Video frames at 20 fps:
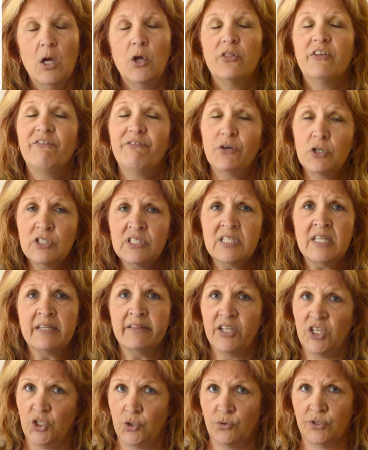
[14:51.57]
The first thing
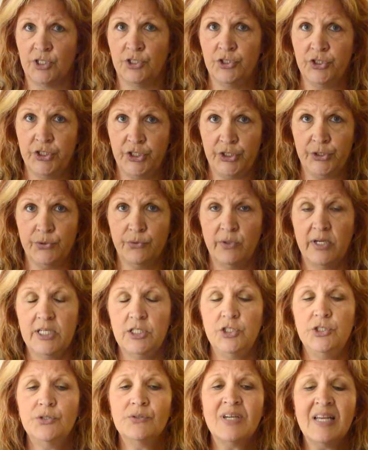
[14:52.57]
that you can do
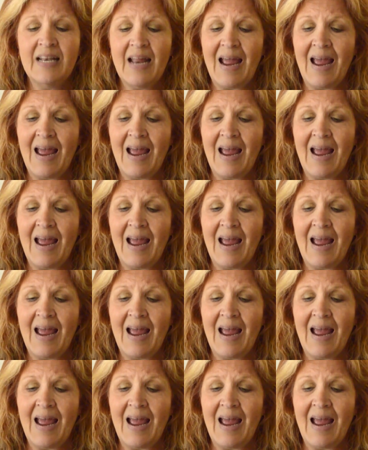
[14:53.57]
is you can